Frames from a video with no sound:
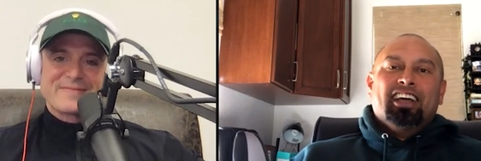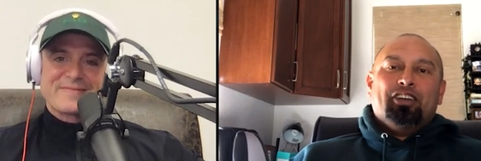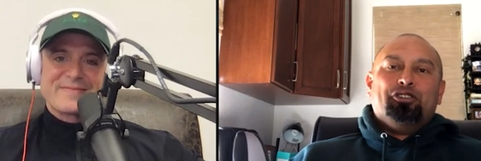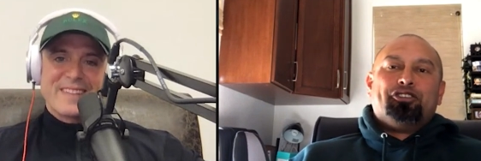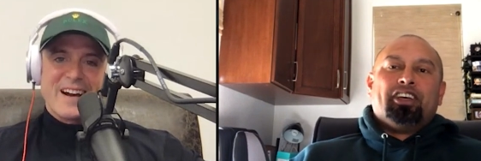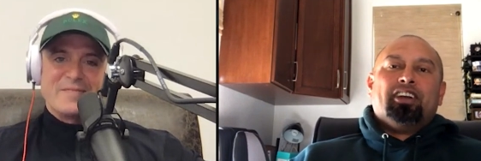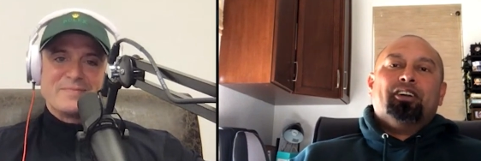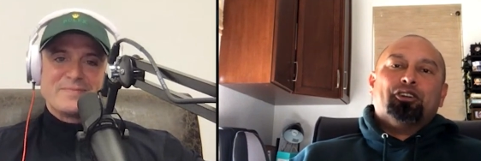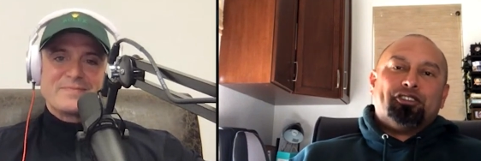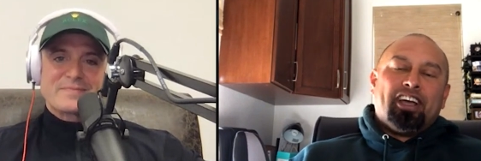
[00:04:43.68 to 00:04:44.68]
Speaker 1: as you yep. said,
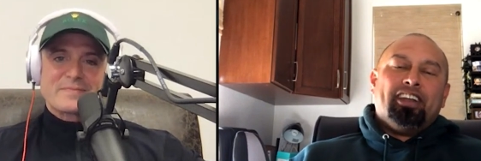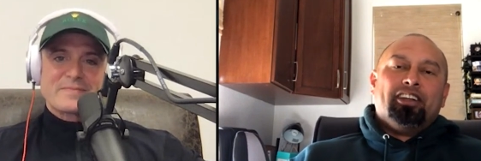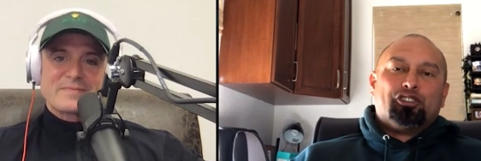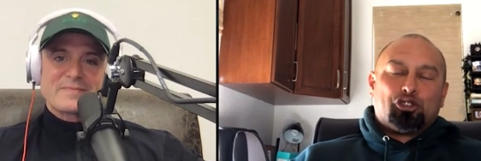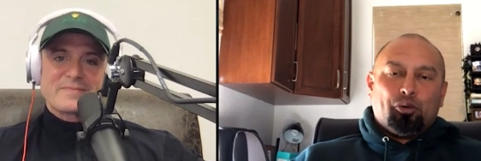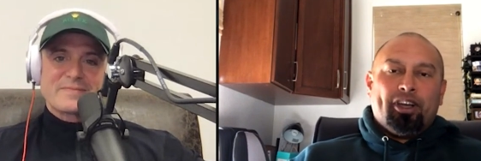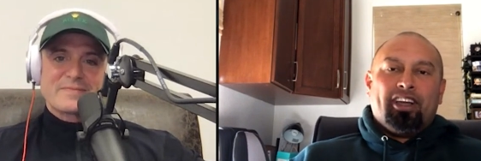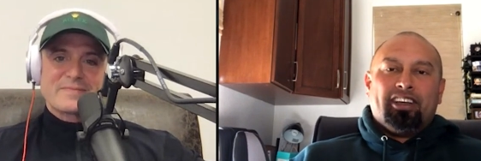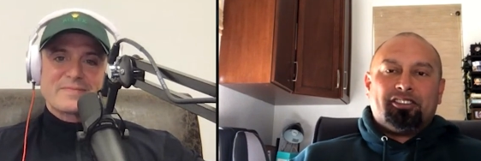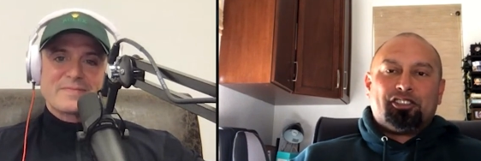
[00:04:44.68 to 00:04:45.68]
understanding the swing and